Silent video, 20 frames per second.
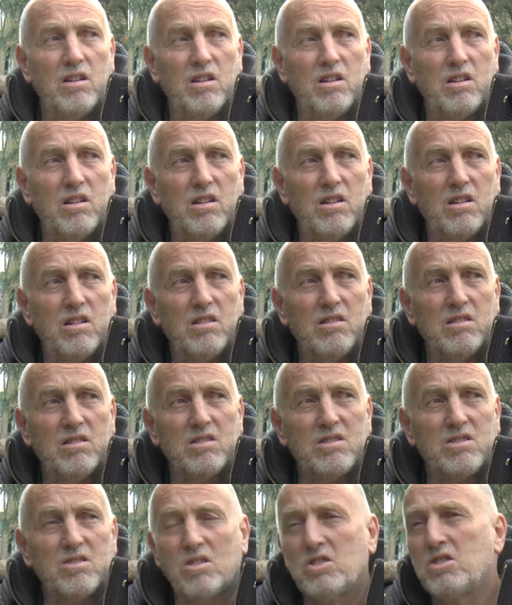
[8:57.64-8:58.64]
uh,
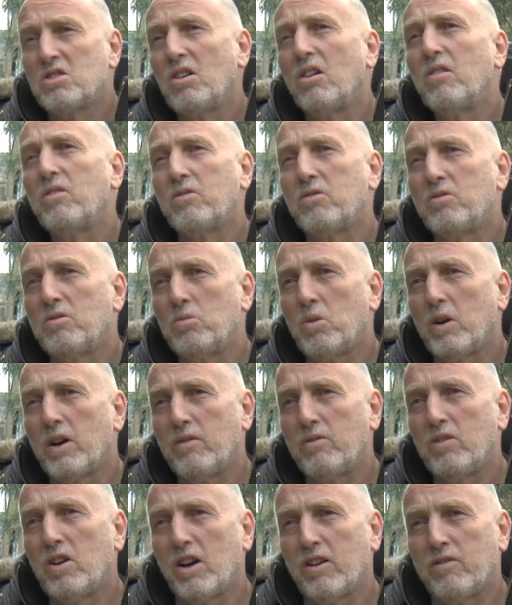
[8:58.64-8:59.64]
it's not a soft way
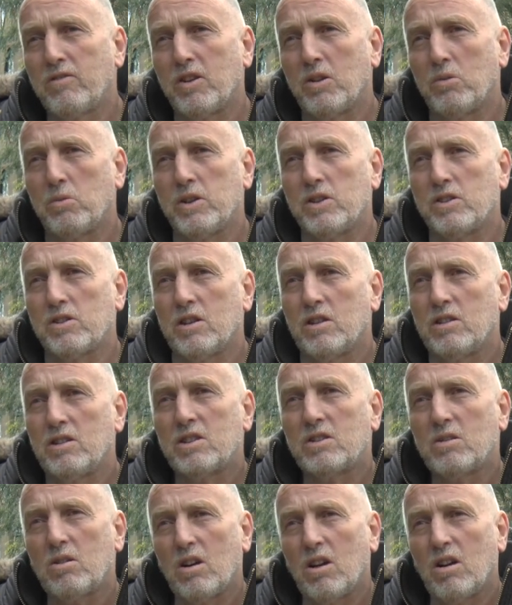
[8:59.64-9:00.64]
of life in the winter.
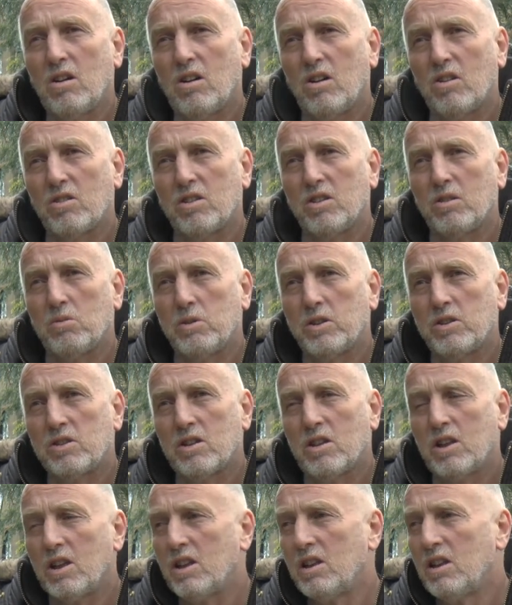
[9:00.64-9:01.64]
It's quite hard in the
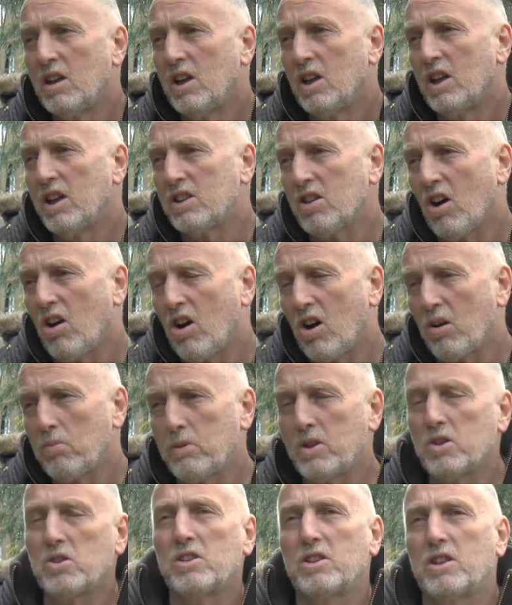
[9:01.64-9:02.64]
winter and it's hard because